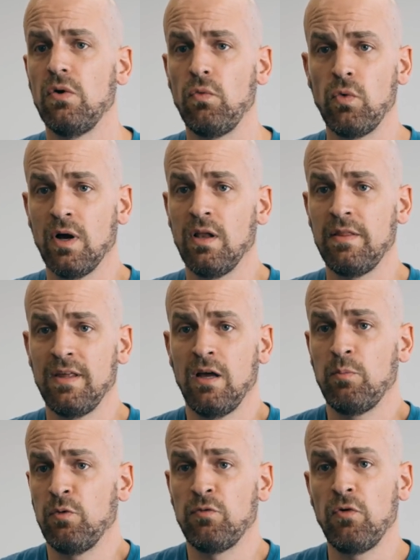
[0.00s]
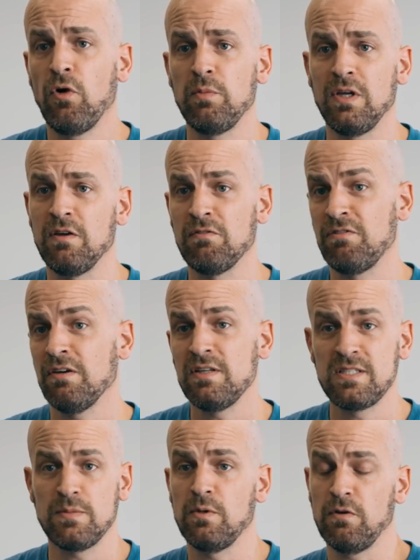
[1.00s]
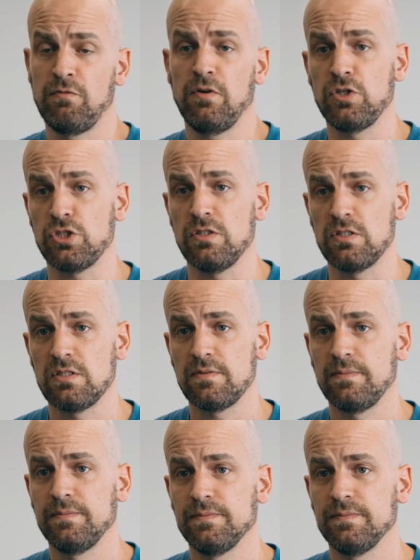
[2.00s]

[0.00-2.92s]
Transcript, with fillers: while they are performing very similar functions.